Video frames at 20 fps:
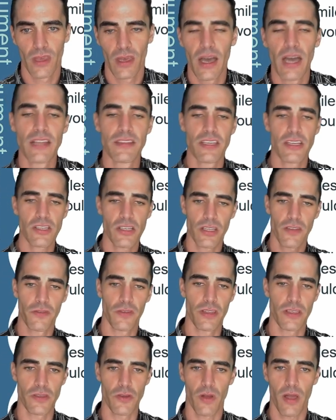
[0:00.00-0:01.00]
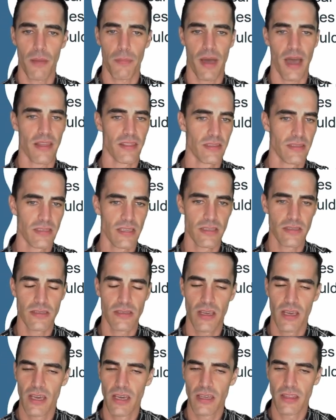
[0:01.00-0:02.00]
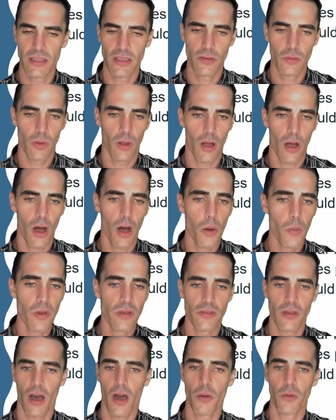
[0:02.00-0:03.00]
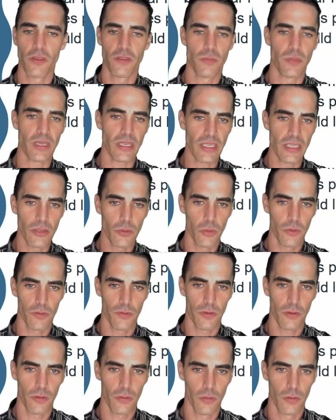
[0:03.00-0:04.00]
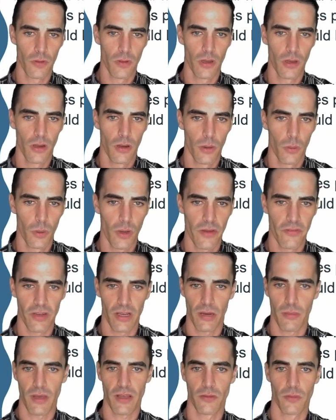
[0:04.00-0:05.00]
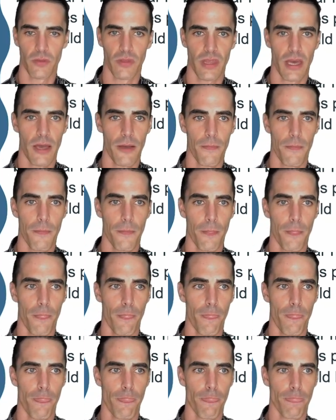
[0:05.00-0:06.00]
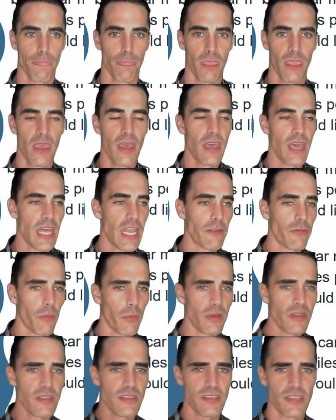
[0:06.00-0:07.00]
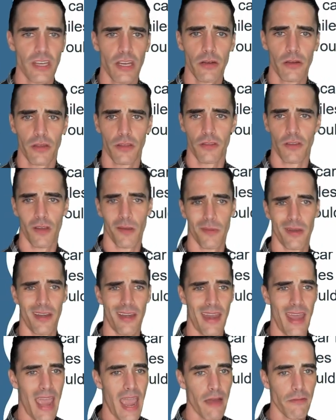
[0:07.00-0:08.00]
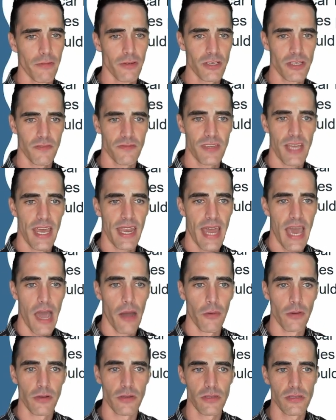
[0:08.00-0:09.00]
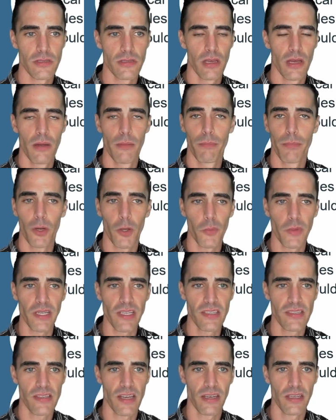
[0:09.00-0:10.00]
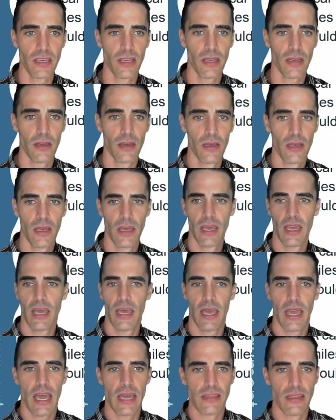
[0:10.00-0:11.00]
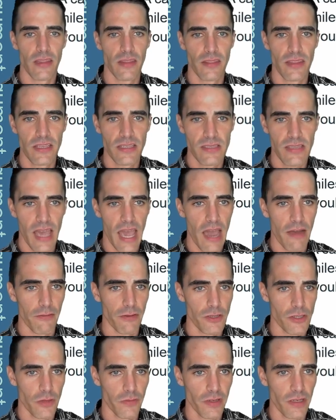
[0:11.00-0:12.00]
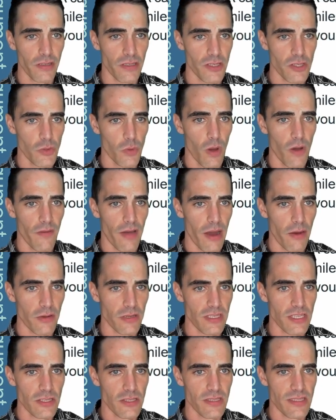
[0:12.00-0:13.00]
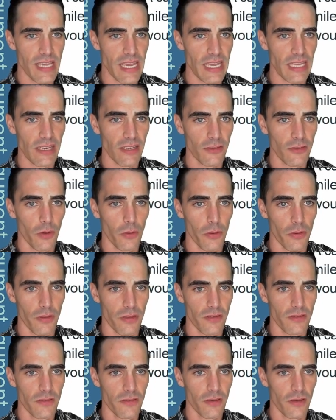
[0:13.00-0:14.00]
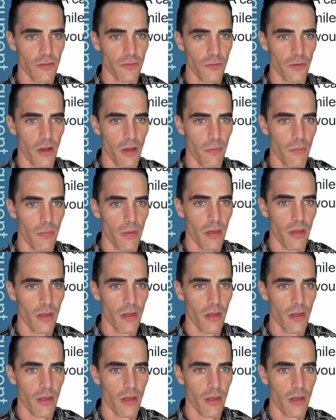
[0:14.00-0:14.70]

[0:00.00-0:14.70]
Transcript: Additionally, for these null hypotheses, these will always be equal to. We're never going to mess with that. And if we read the scenario, they're talking about an average of 10 hours per week studying. And then this average over here, this 12 hours, this is anecdotal. This is just from